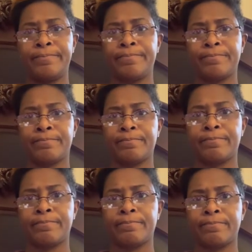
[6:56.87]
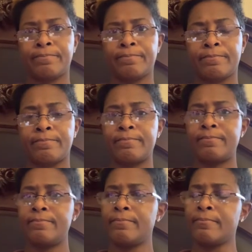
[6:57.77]

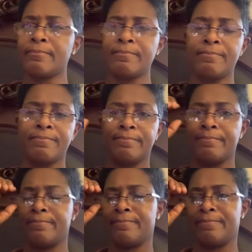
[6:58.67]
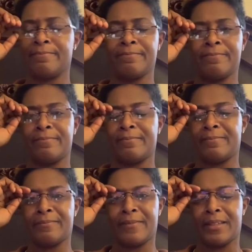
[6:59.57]

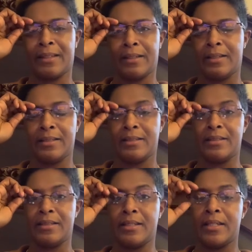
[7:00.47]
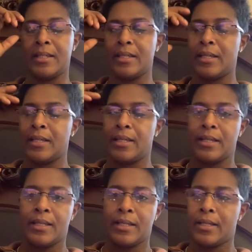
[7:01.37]

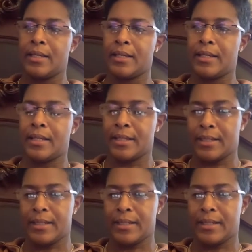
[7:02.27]
Nothing is said.